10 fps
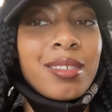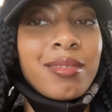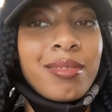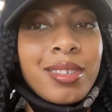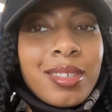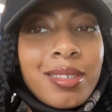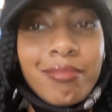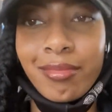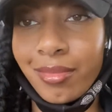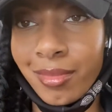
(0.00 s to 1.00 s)
just
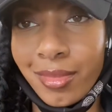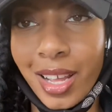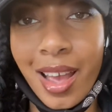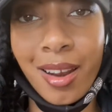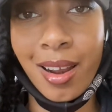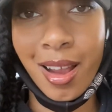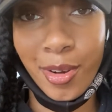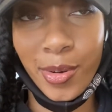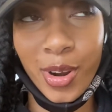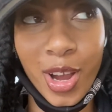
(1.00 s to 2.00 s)
had a lot
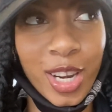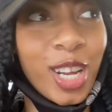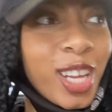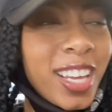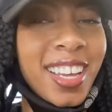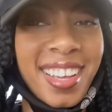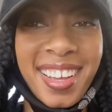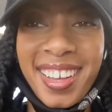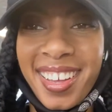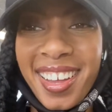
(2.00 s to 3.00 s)
going on.
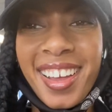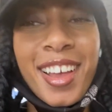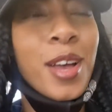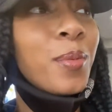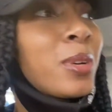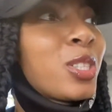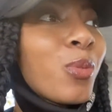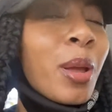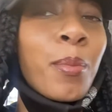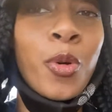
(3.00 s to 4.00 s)

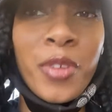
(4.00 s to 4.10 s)
Between moving